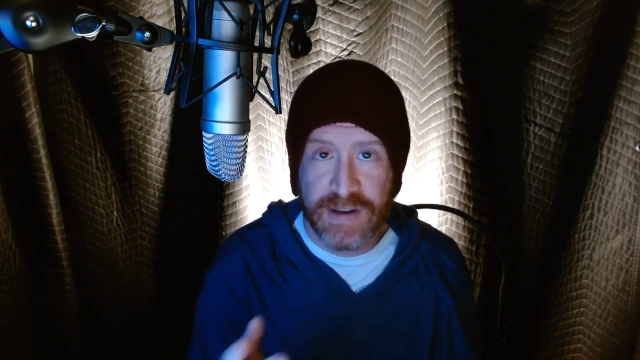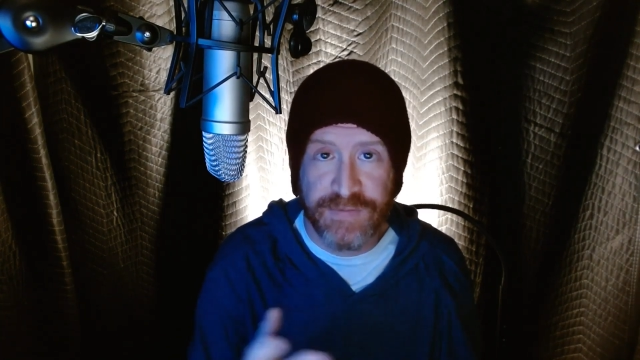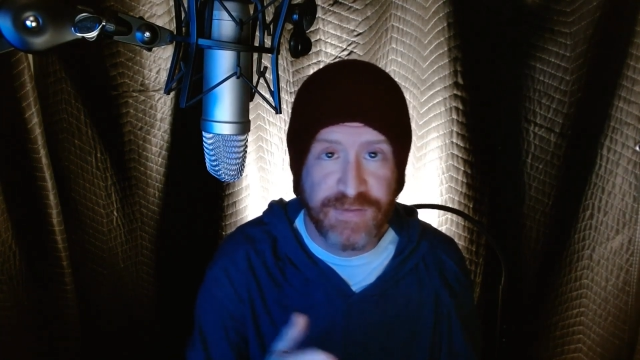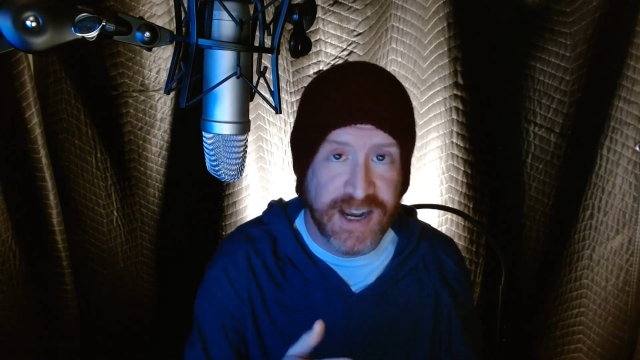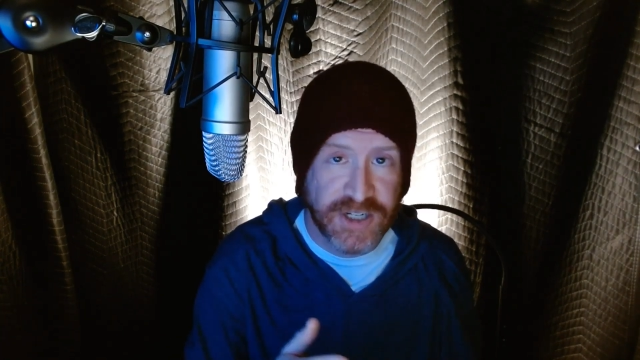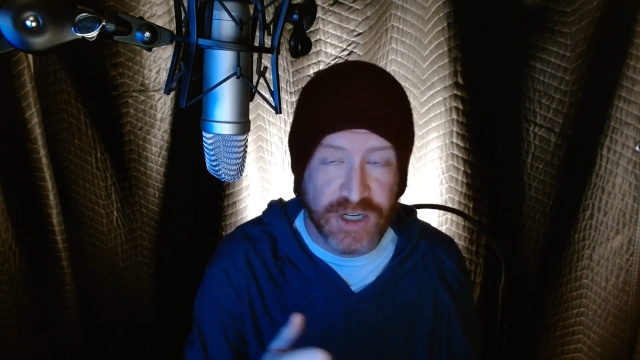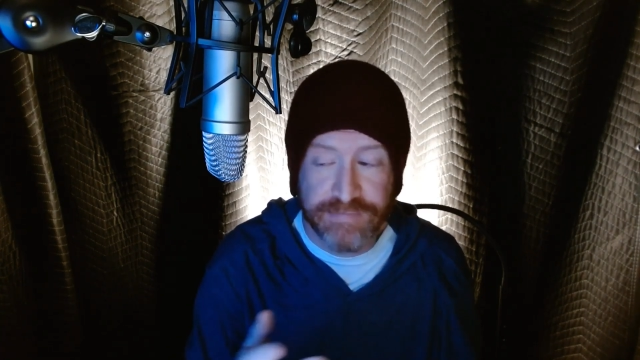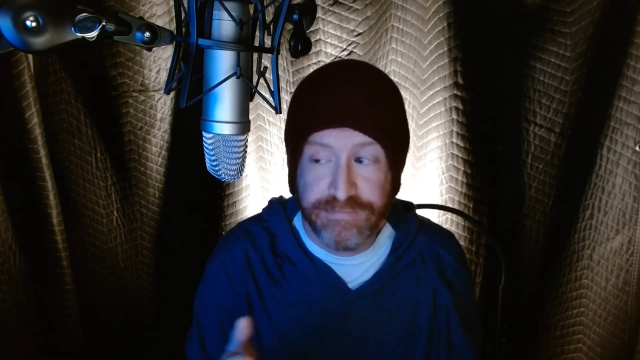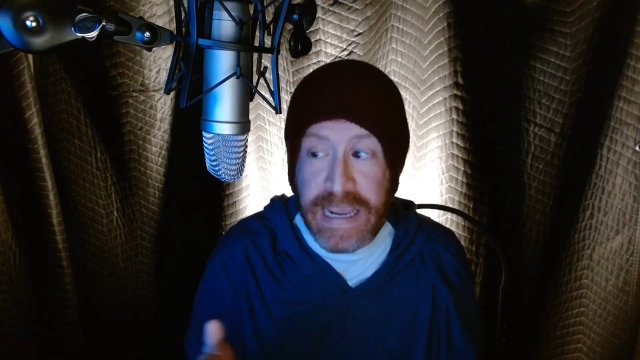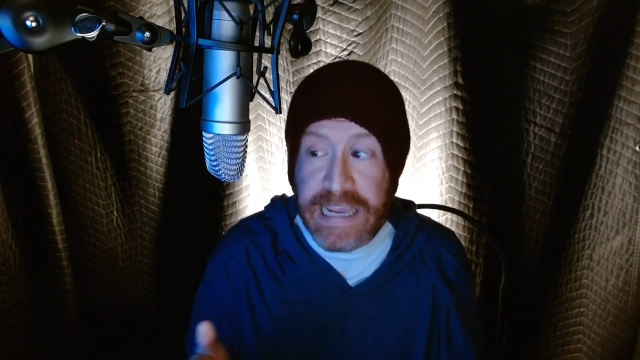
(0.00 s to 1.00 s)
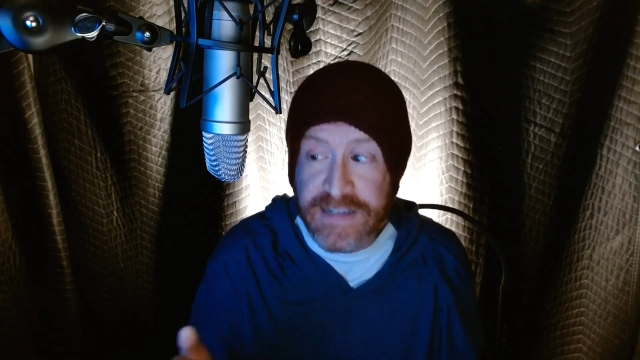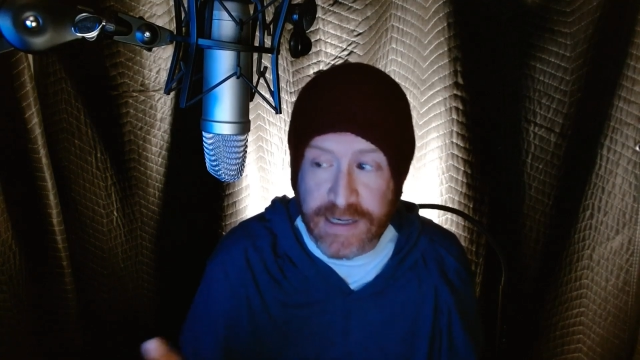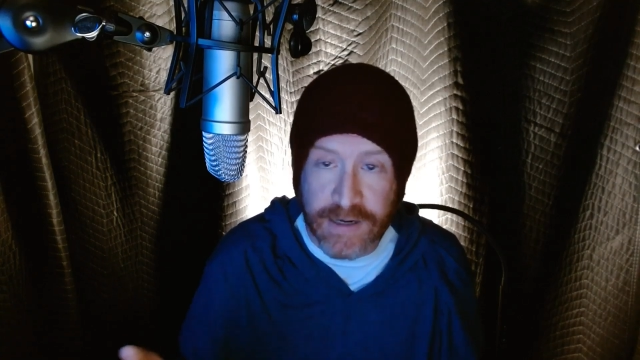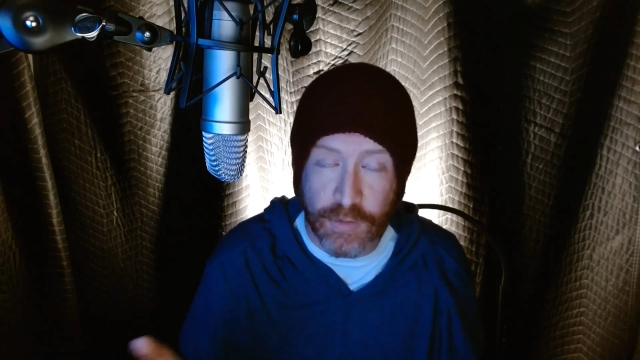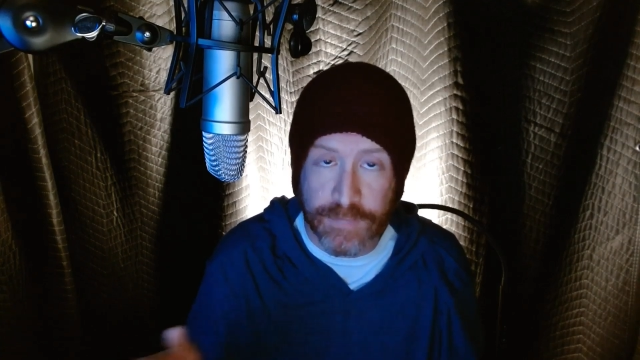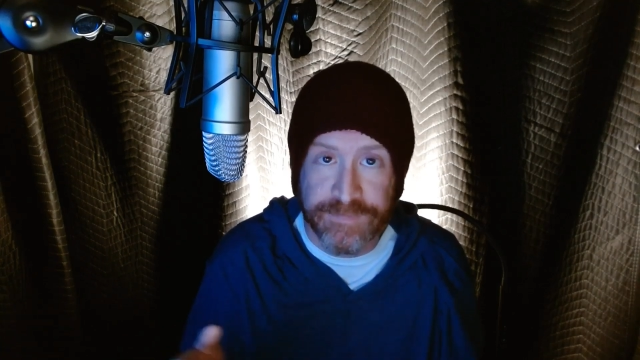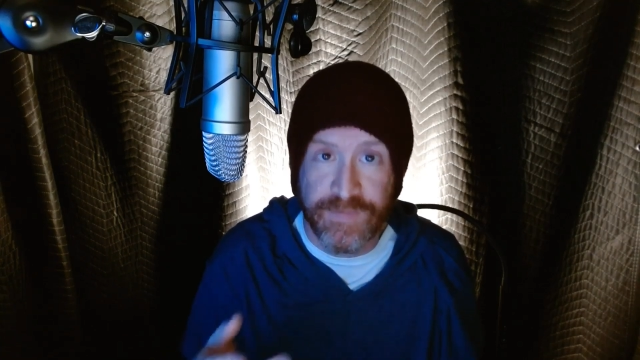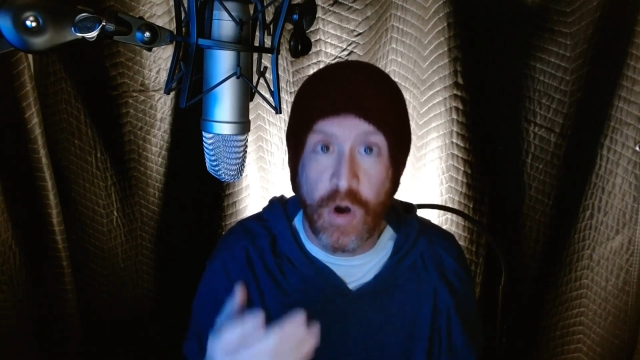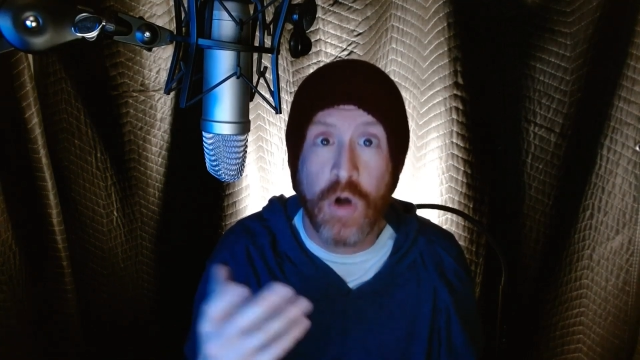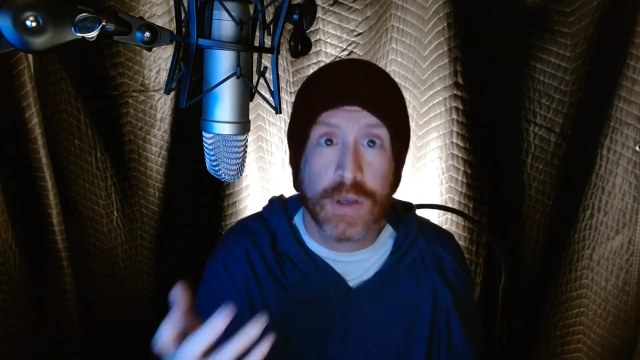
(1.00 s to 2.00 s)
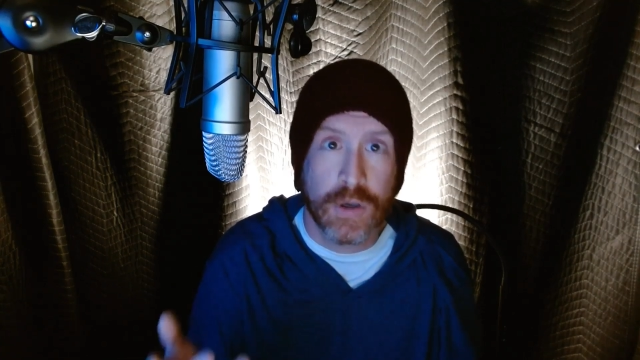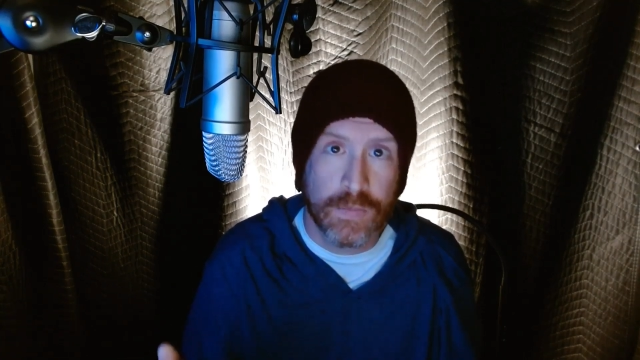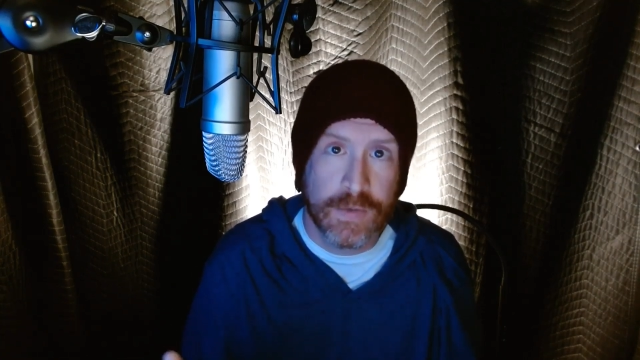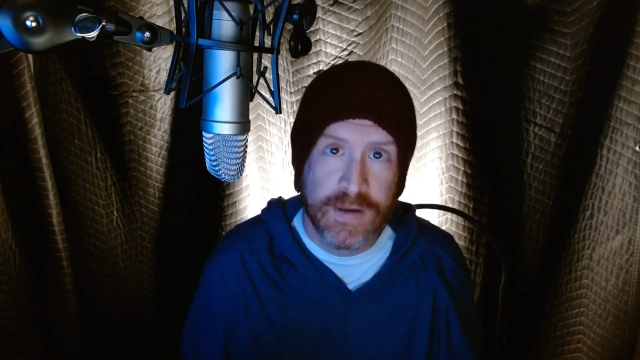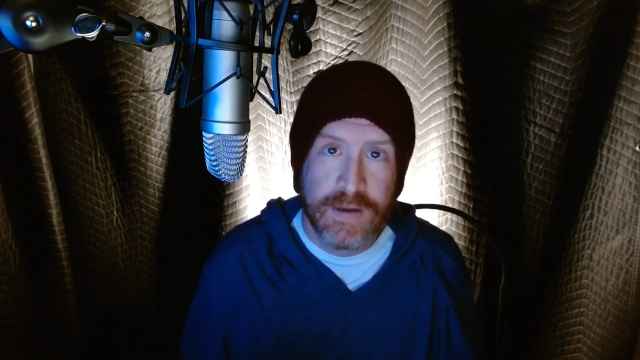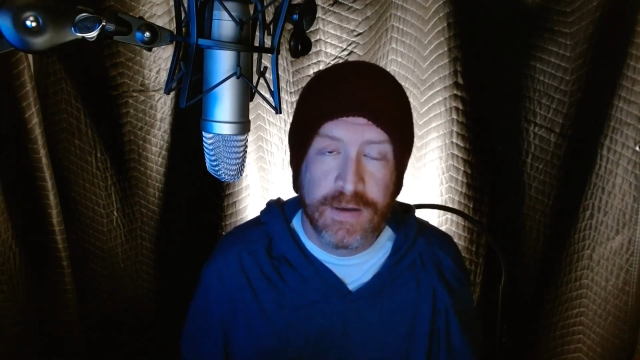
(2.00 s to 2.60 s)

inflection, pacing, or volume.